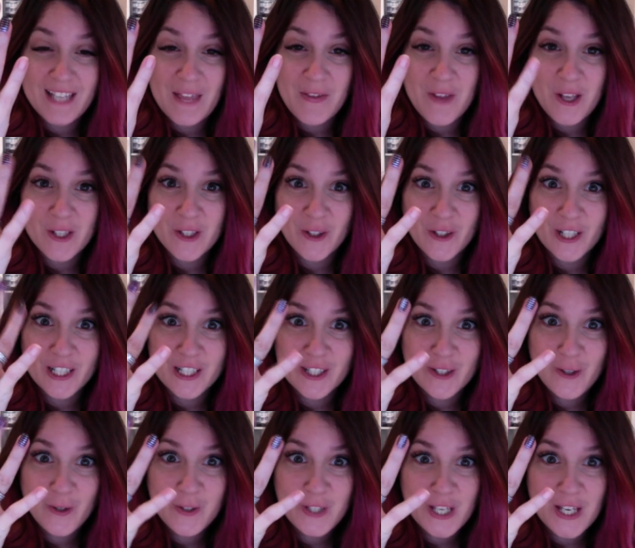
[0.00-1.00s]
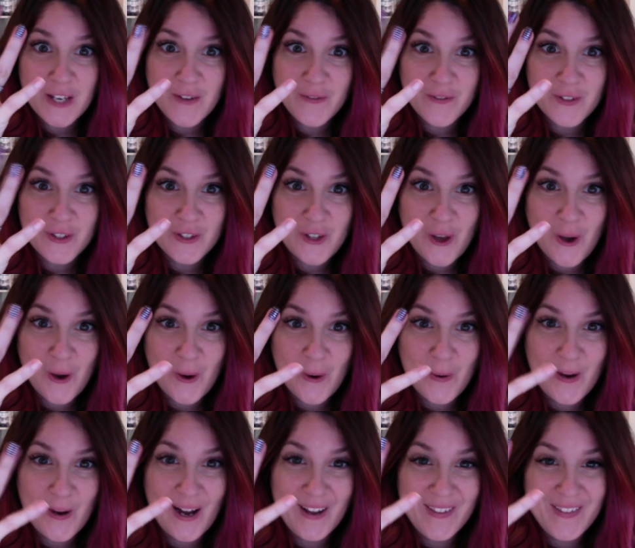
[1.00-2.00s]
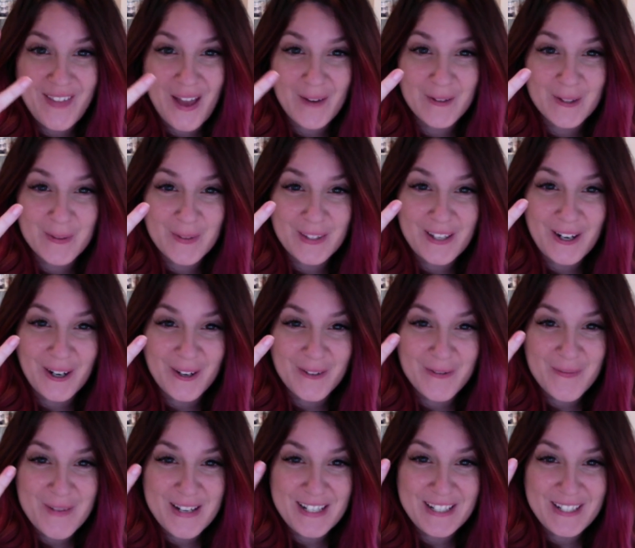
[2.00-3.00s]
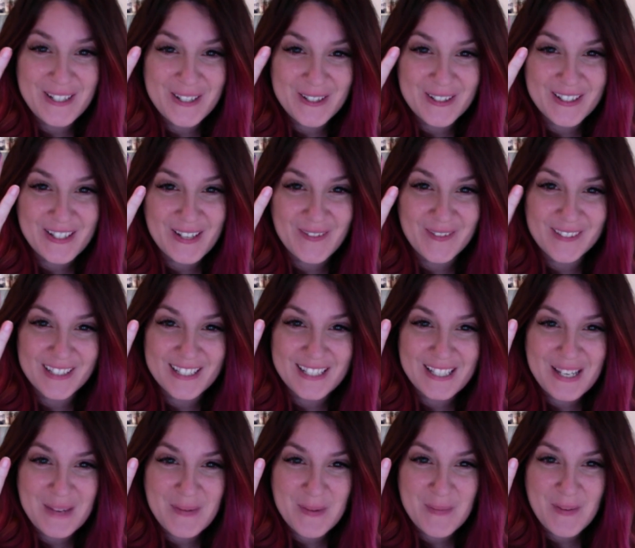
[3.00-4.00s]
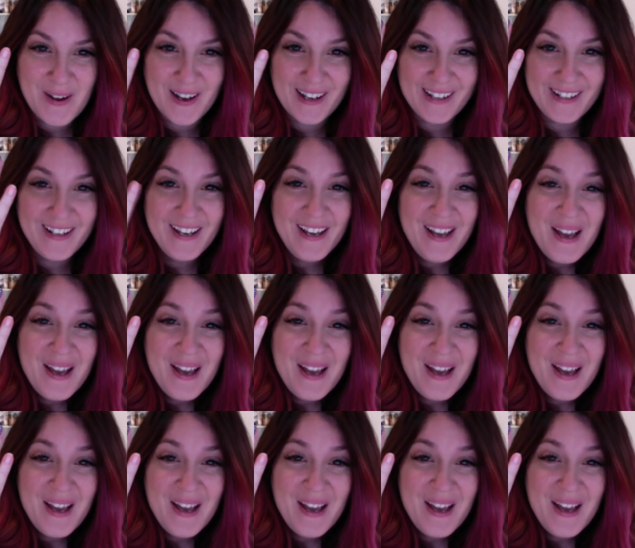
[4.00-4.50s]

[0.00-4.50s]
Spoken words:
and these aren't exclusive, so that was really hard for me to do because I wanted to keep them on.